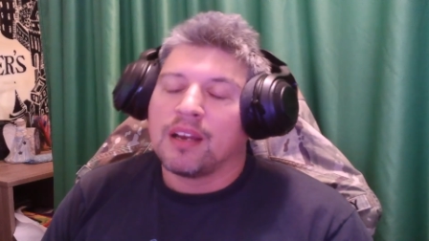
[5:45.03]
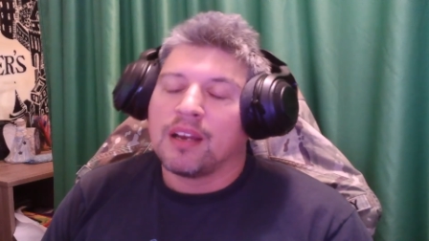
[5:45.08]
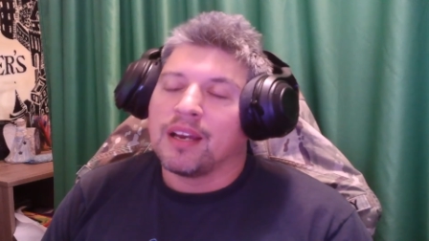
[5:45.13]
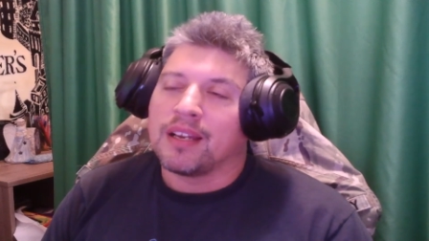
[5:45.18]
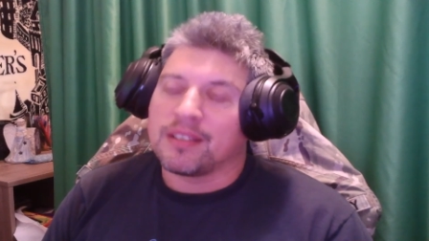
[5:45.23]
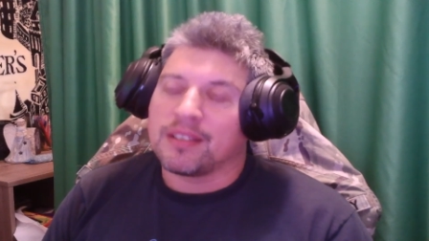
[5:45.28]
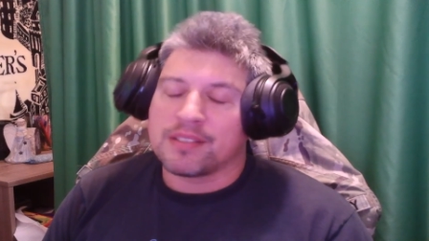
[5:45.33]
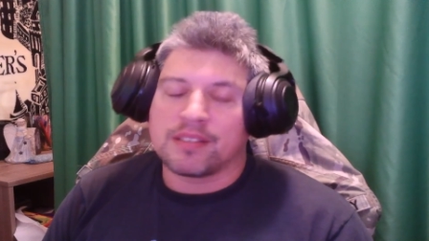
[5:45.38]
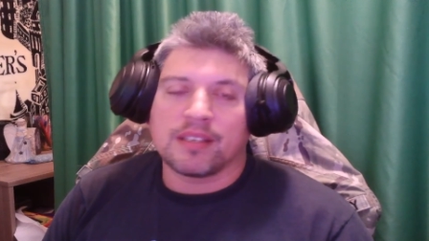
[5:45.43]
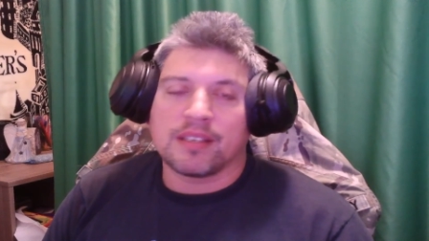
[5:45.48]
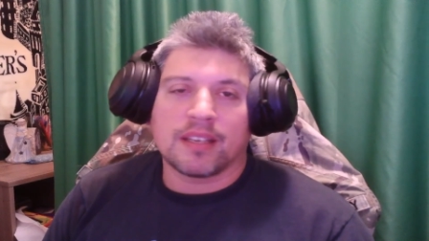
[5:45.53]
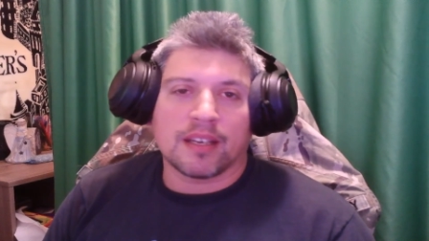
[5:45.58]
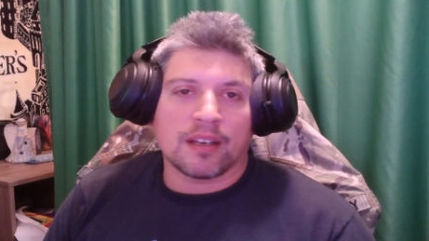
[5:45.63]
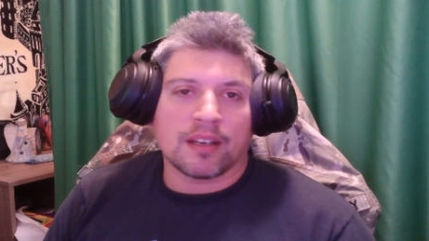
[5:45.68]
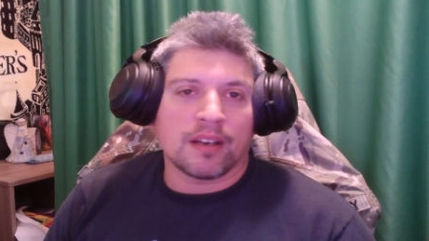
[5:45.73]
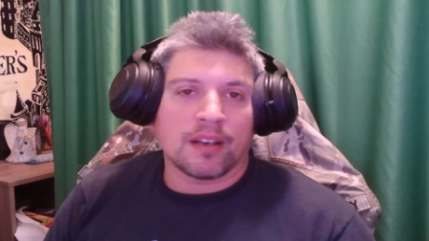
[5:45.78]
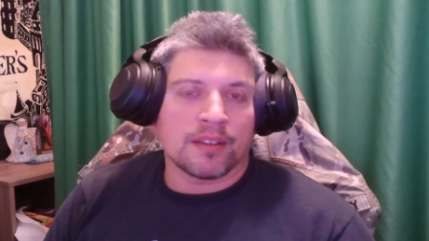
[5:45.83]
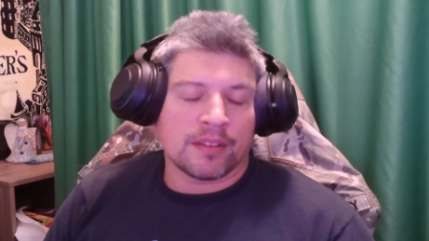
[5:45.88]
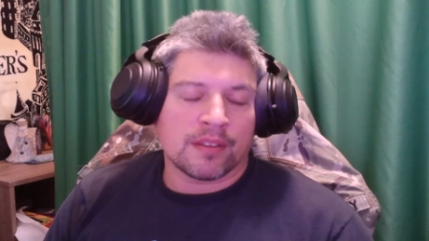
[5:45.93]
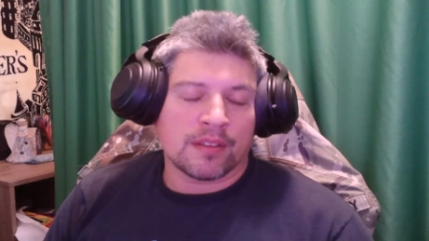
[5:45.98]
and to seek out
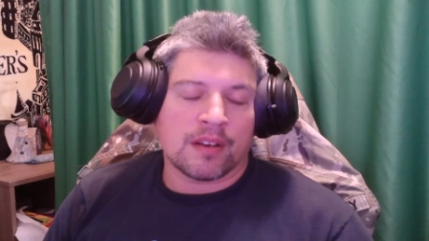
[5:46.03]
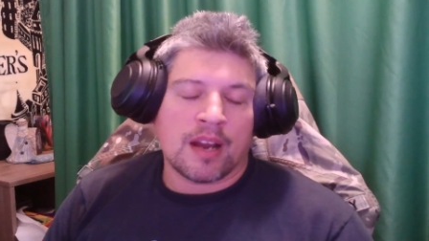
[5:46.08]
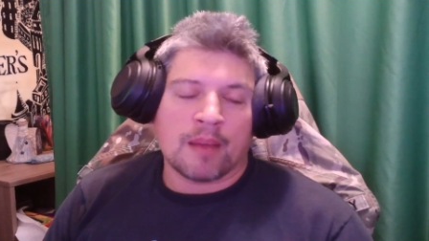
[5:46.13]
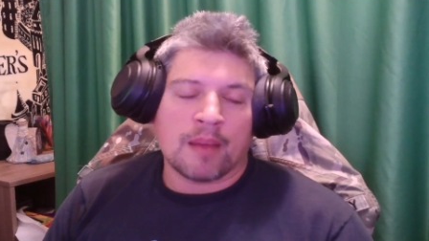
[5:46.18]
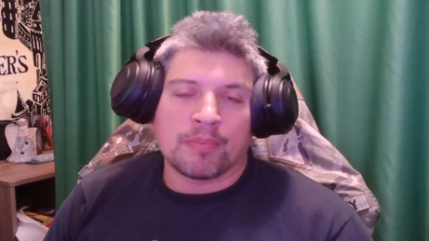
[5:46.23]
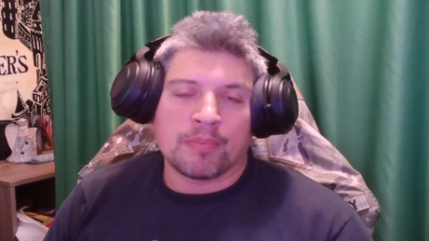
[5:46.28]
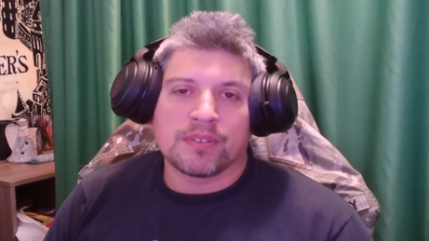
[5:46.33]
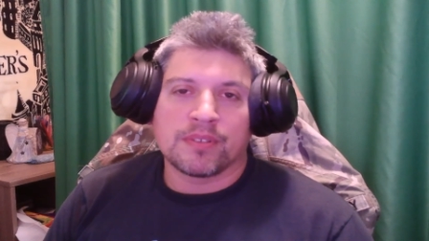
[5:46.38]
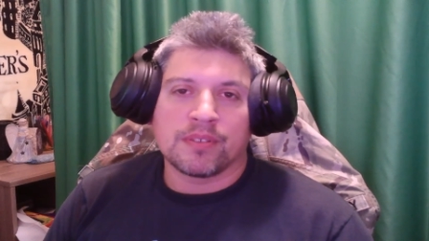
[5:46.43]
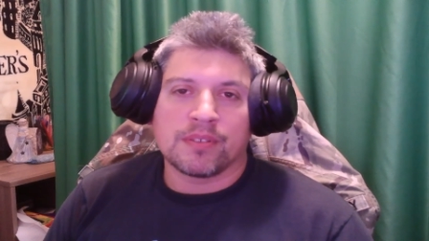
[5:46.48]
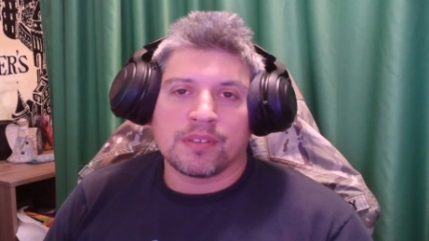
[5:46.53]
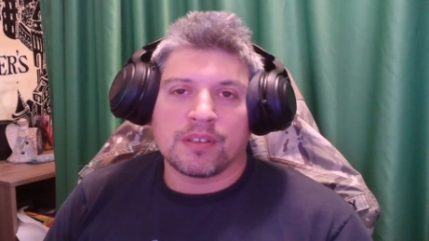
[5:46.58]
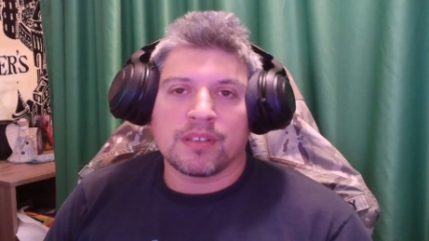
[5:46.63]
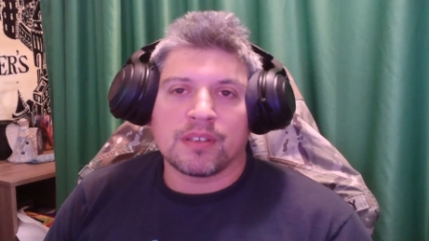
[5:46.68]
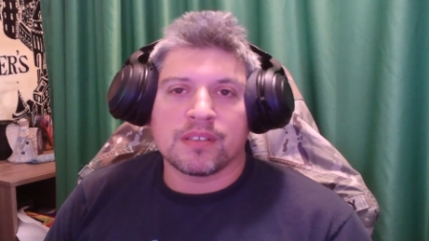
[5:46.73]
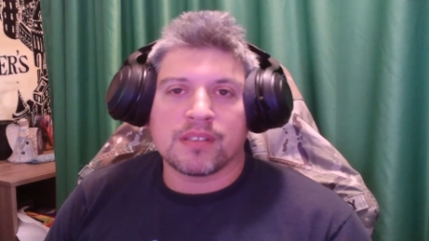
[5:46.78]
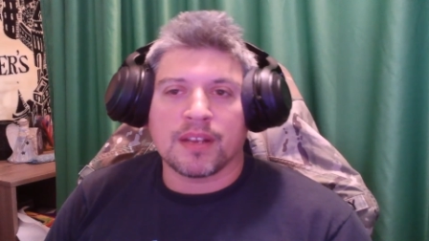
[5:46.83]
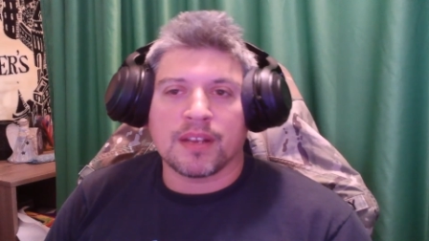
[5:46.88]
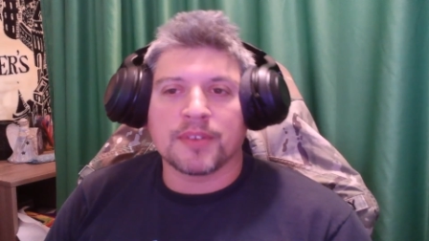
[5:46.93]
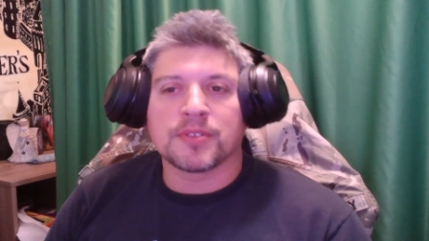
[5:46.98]
other
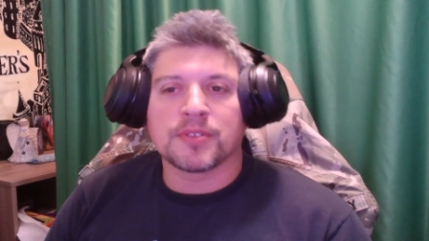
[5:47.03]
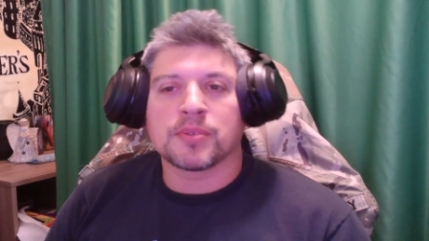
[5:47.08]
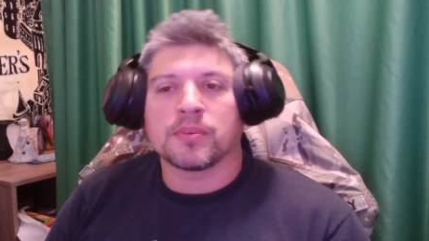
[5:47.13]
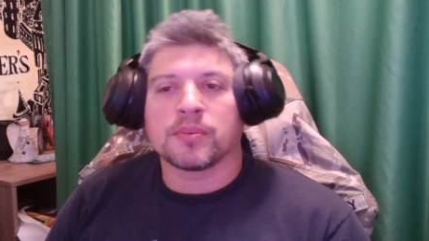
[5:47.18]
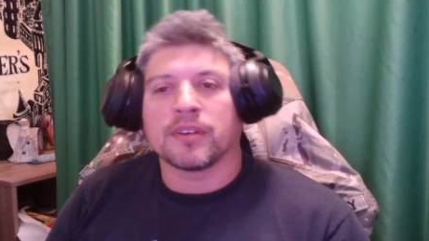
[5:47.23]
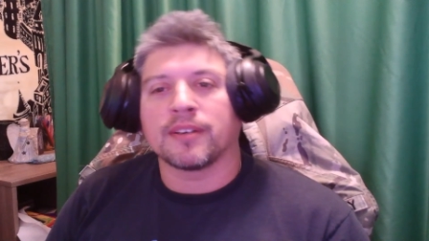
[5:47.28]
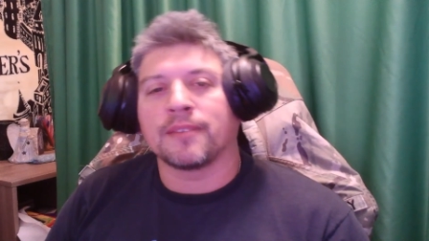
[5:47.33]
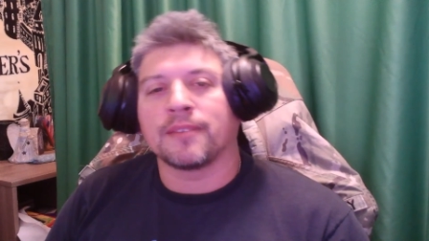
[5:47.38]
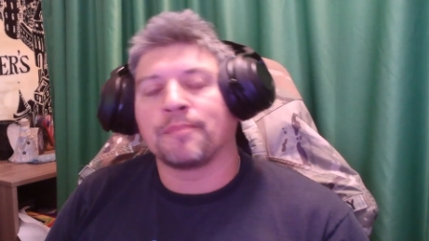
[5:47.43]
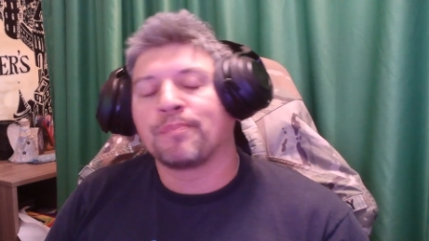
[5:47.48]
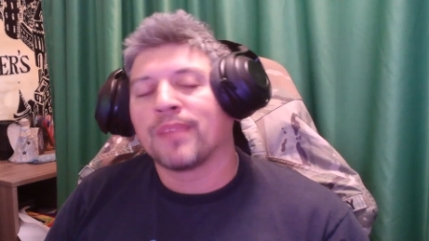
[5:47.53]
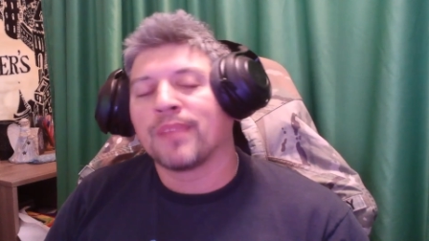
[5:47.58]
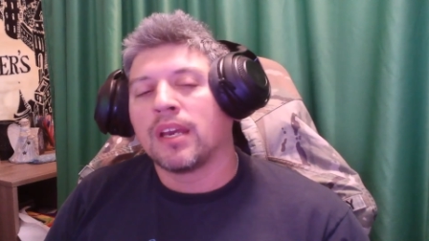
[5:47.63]
opportunities elsewhere.